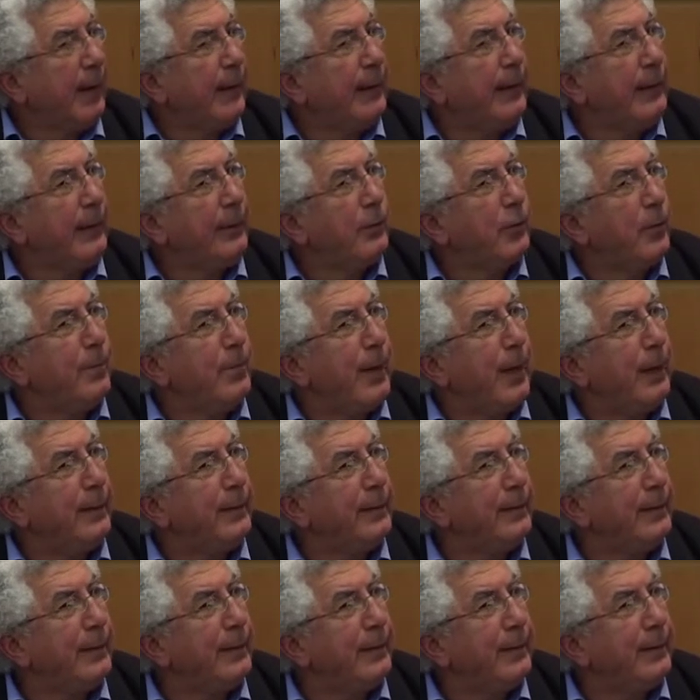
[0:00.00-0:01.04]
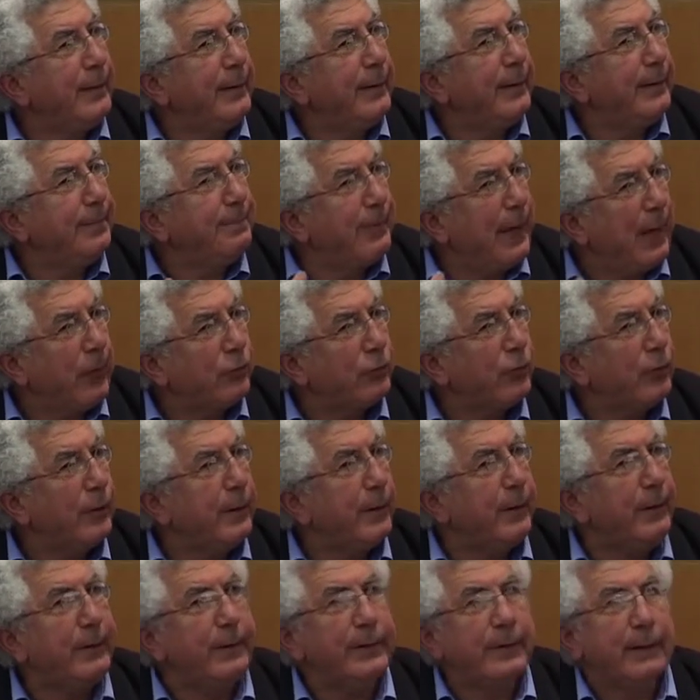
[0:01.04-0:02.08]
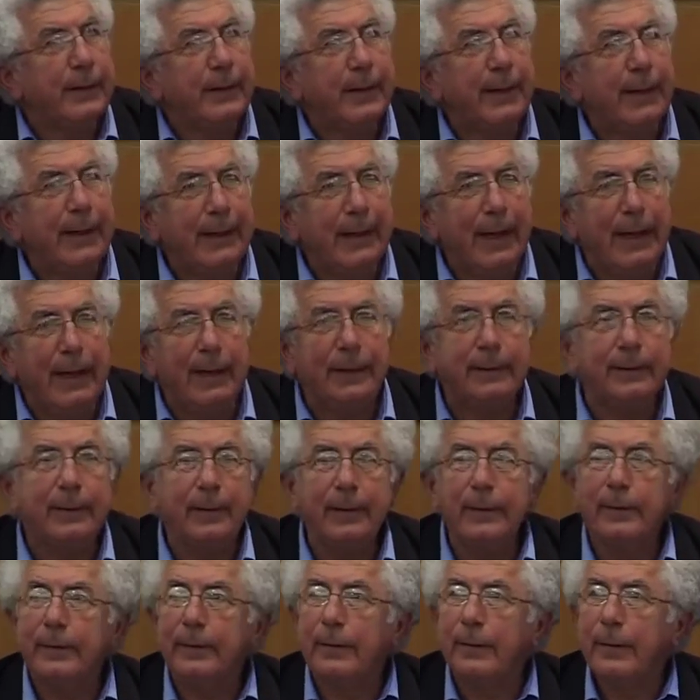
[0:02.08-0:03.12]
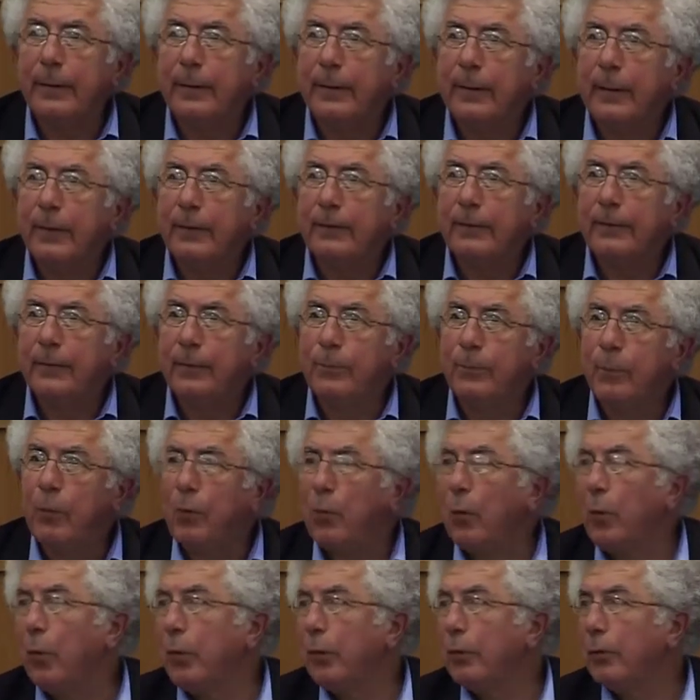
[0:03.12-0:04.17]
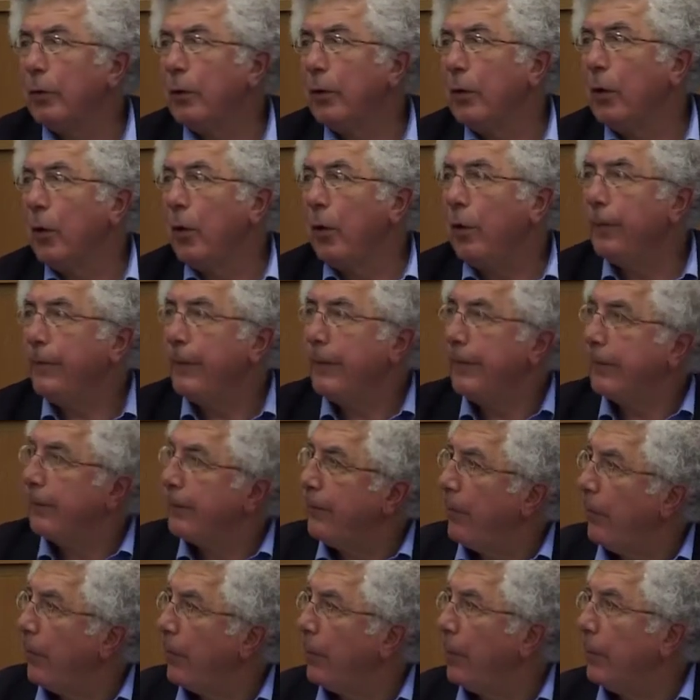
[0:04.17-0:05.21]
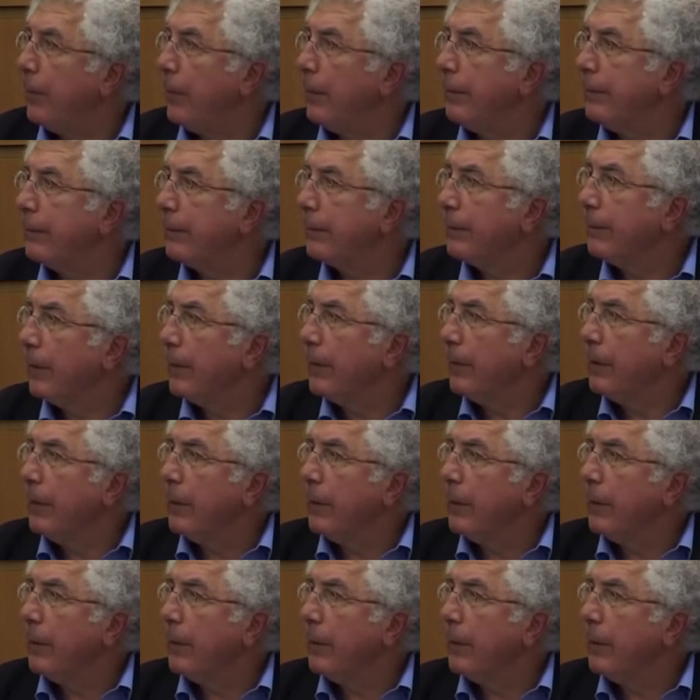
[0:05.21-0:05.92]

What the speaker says: It commanded the passionate and ardent support of its followers,